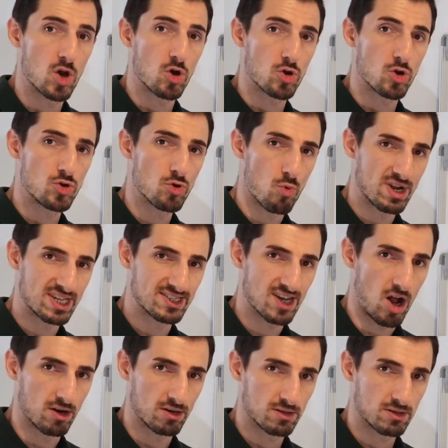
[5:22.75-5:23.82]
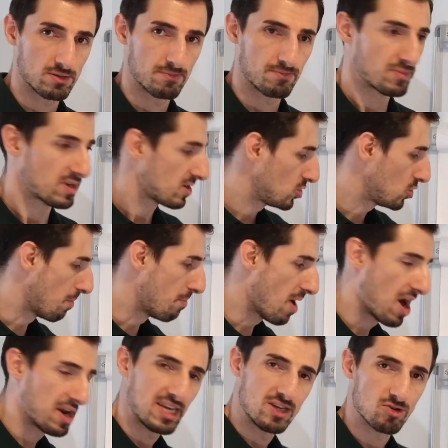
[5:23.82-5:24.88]
your result, your
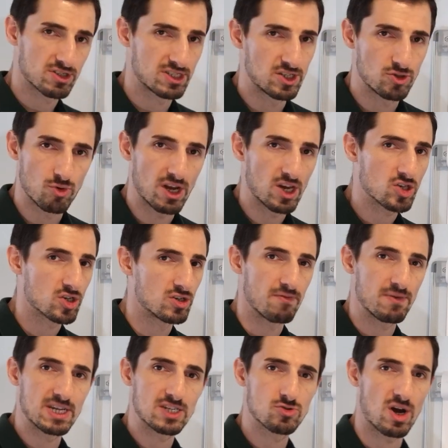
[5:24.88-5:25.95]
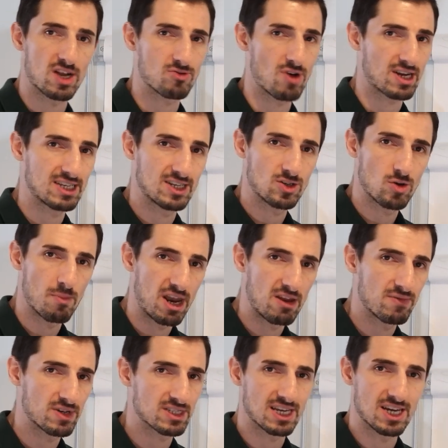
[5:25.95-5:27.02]
body, your situation, the things you're attracting, your
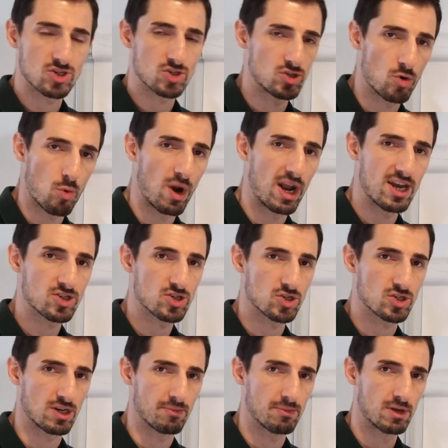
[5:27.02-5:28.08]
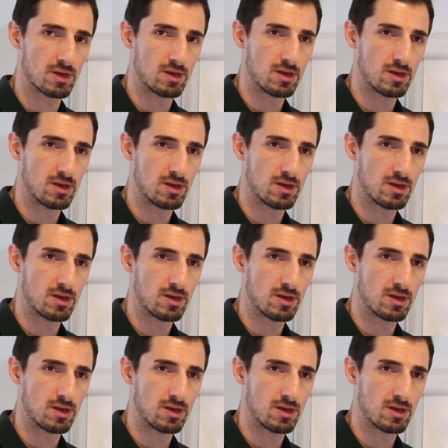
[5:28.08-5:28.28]
manifestation, your relationship,